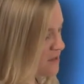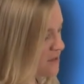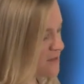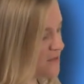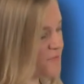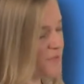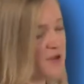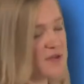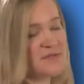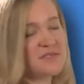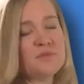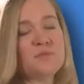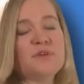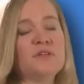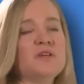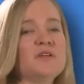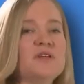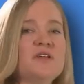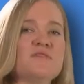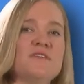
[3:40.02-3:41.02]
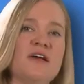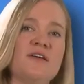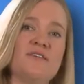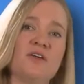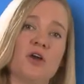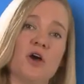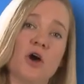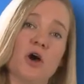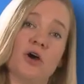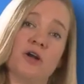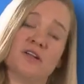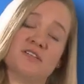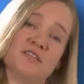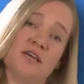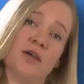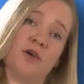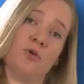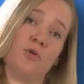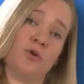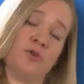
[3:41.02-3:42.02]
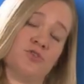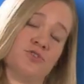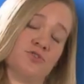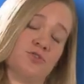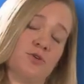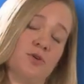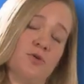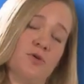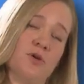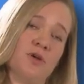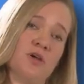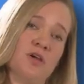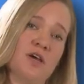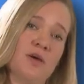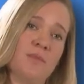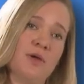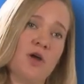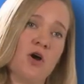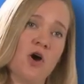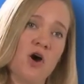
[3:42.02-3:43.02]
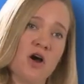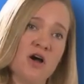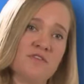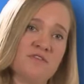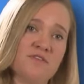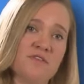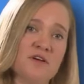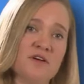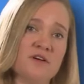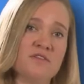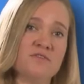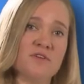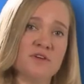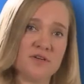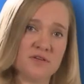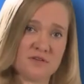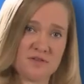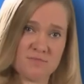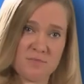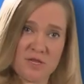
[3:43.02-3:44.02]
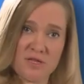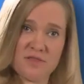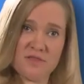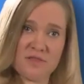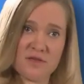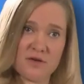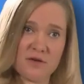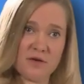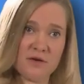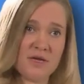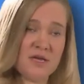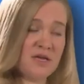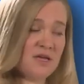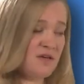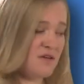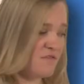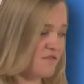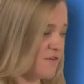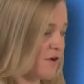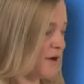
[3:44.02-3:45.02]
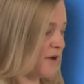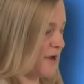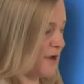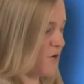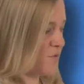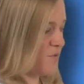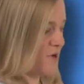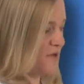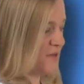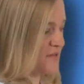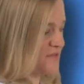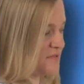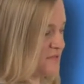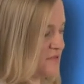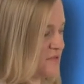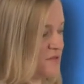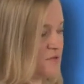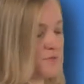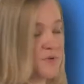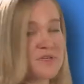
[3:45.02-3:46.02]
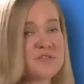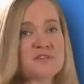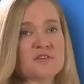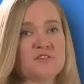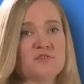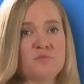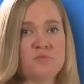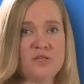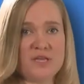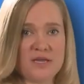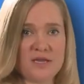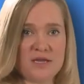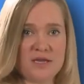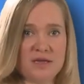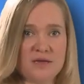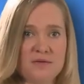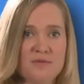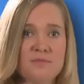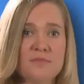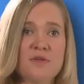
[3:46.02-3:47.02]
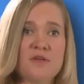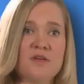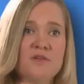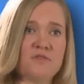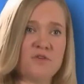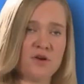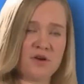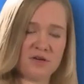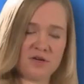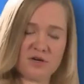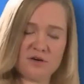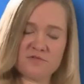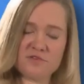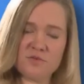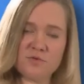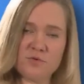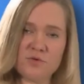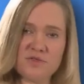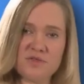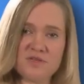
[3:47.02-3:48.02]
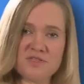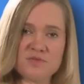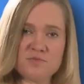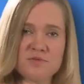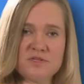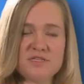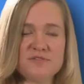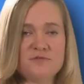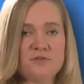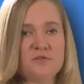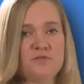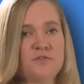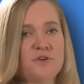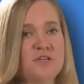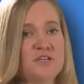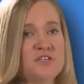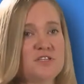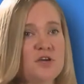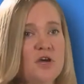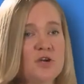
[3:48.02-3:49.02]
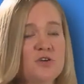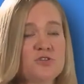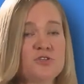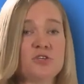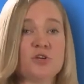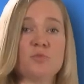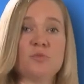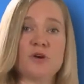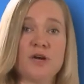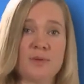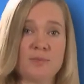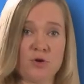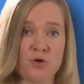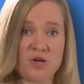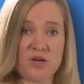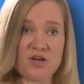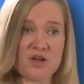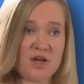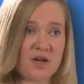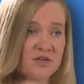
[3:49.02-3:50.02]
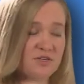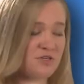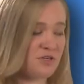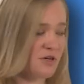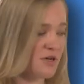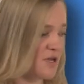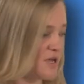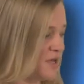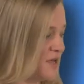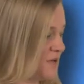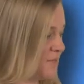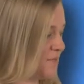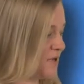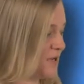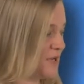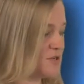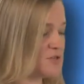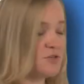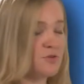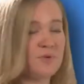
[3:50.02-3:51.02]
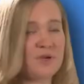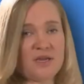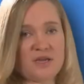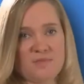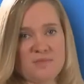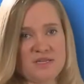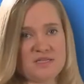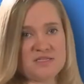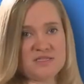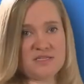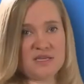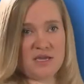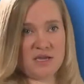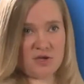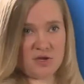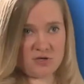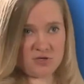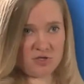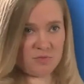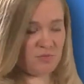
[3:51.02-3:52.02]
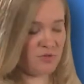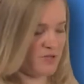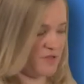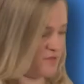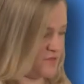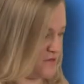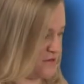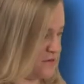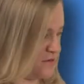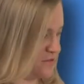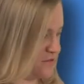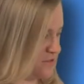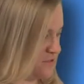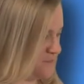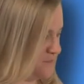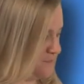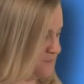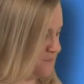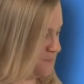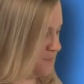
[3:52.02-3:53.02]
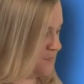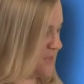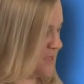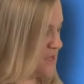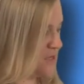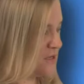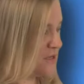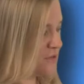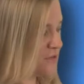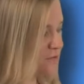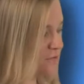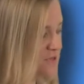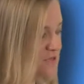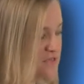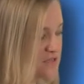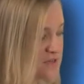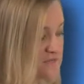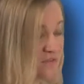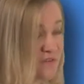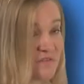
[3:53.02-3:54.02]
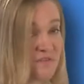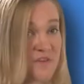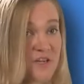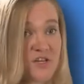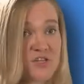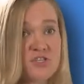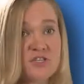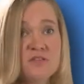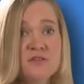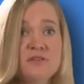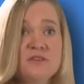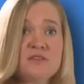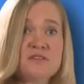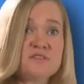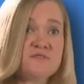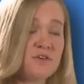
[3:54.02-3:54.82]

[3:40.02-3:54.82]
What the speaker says: The possibility of having a heart attack or a stroke coming off of a blood thinner far outweighs the risk of bleeding. If you're uncomfortable with this, please feel free to talk to your primary doctor, but I do recommend staying on your blood thinners. The risk of infection is